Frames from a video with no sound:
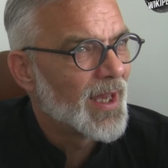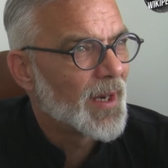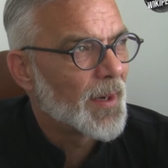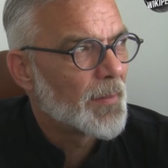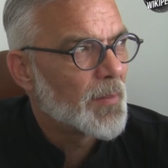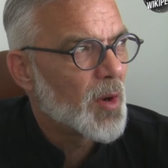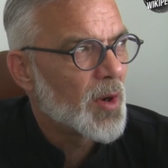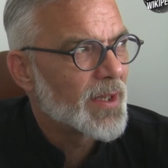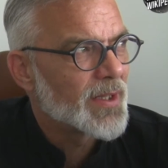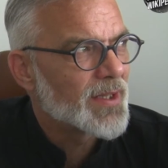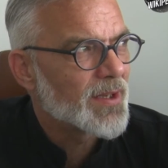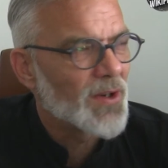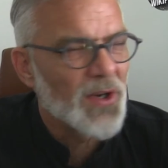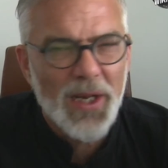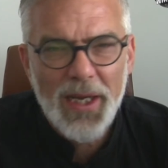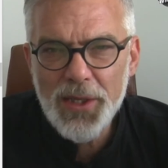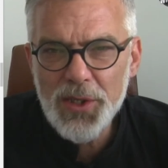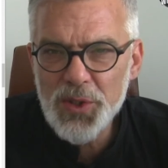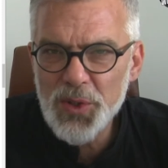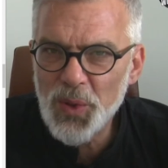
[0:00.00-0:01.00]
I'm not
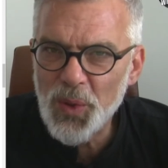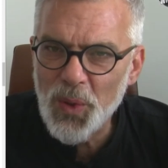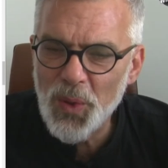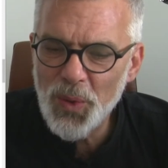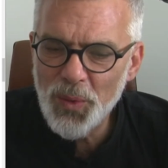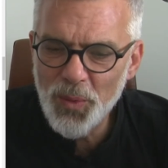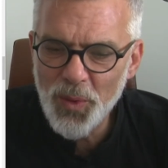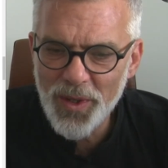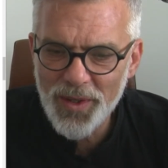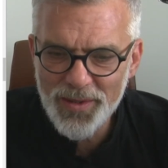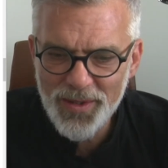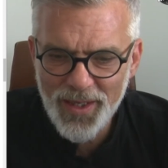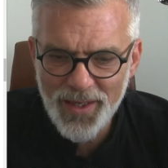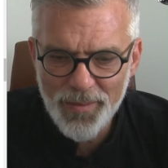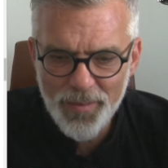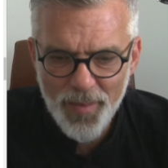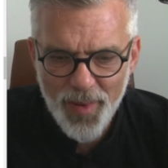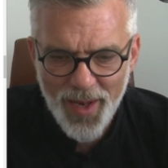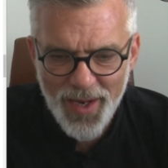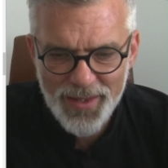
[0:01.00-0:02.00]
entirely sure what
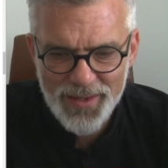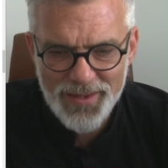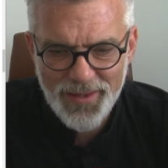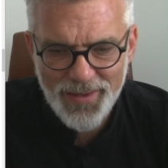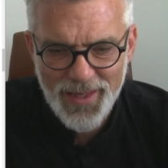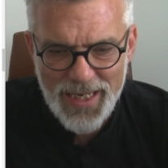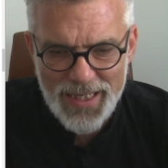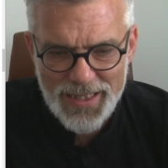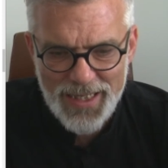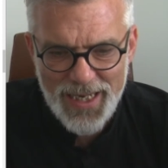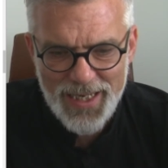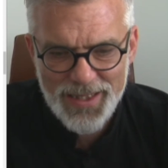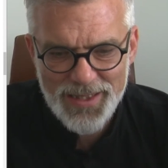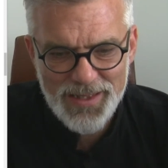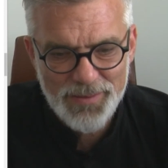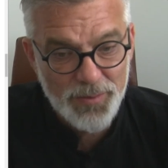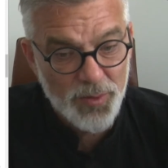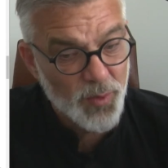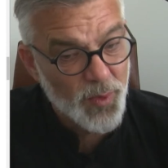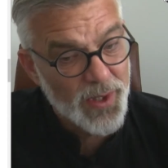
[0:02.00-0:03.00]
impact that
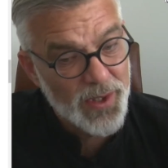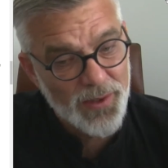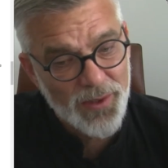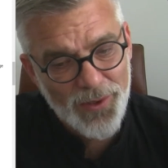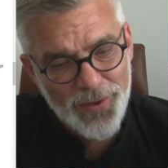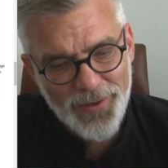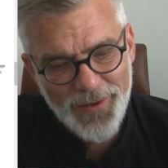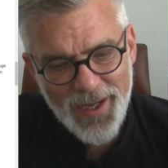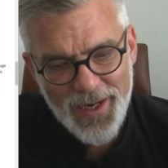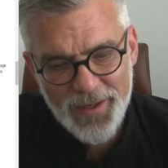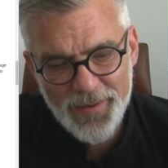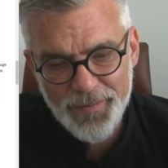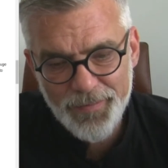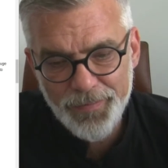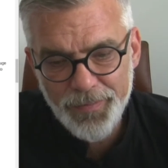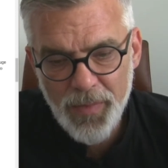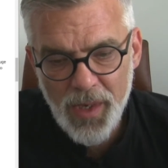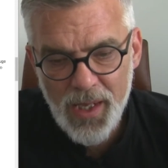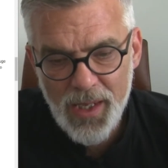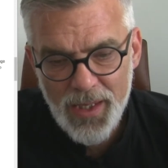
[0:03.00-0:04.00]
has, but we could look that up.
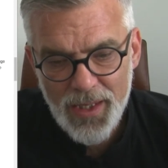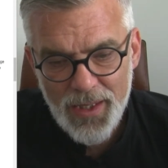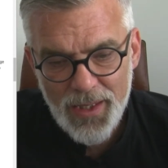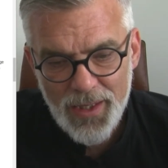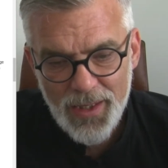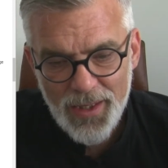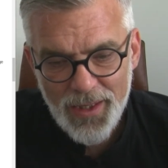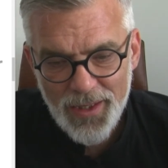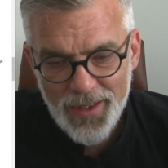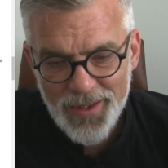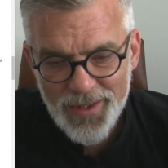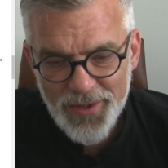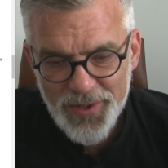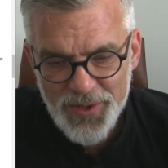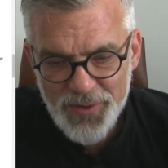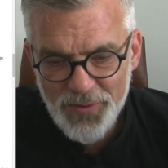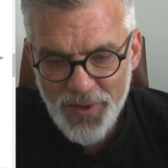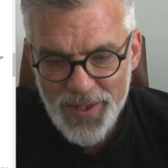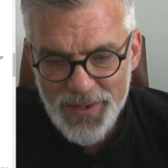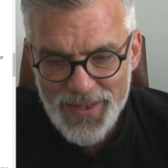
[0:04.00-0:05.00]

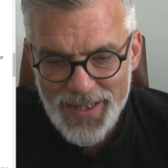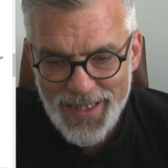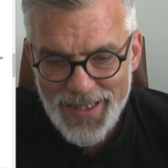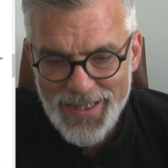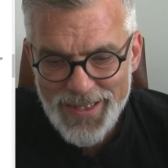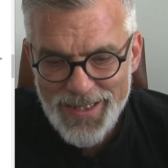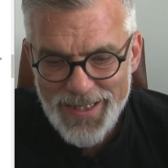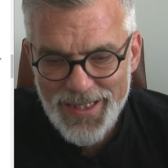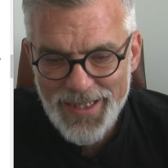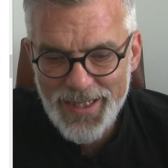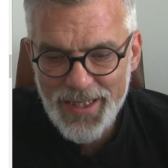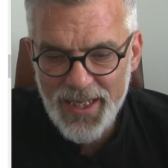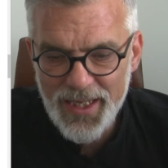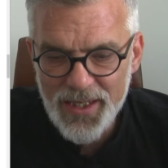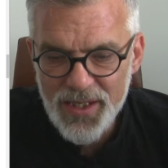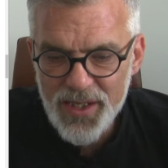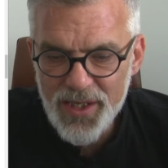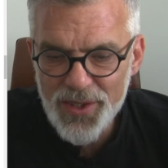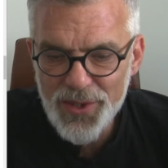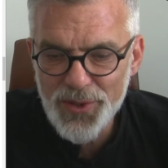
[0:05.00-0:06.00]
Earth's rotating
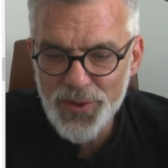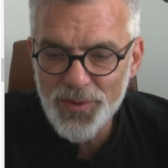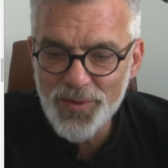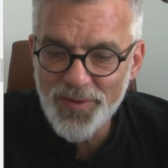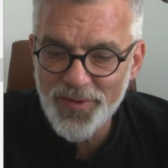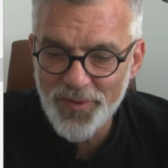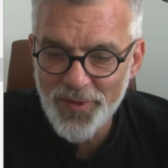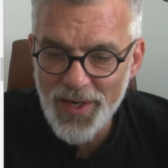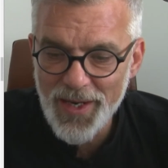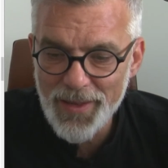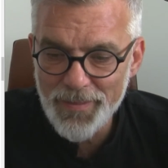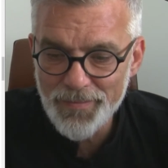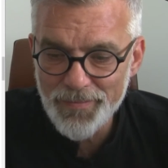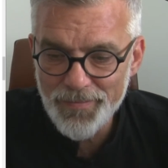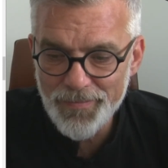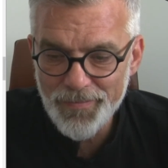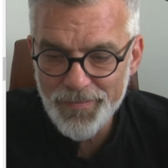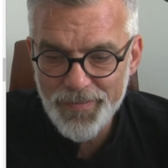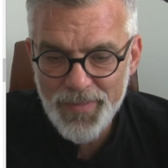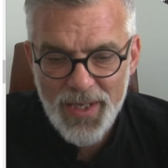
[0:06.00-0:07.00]
inertial frame.
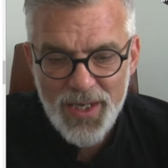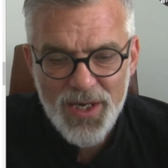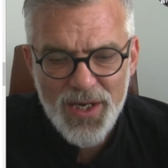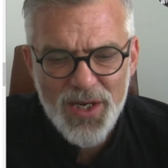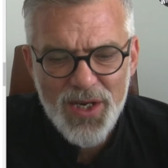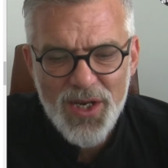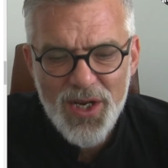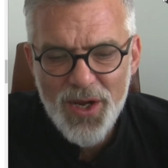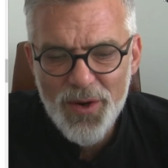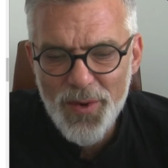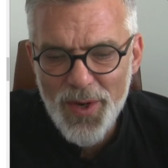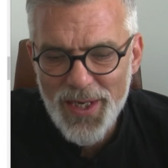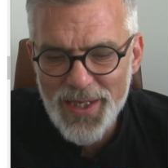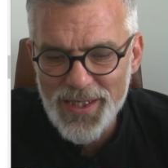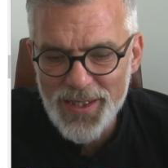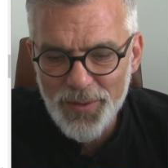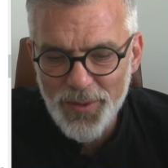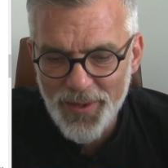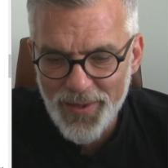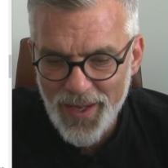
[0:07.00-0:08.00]
No
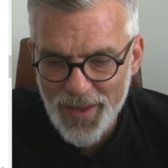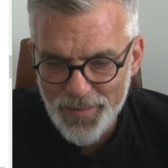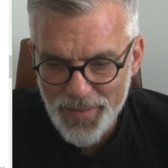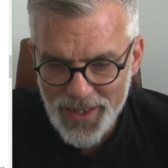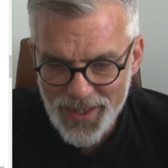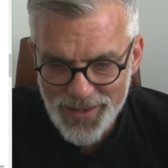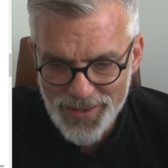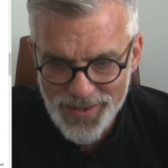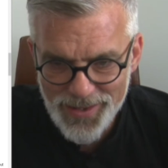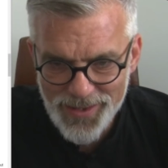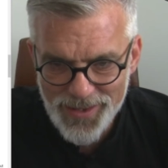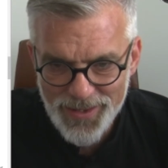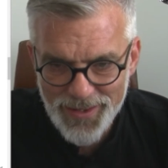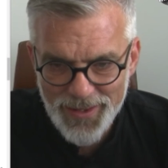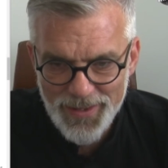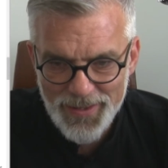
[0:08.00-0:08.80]
idea what that means.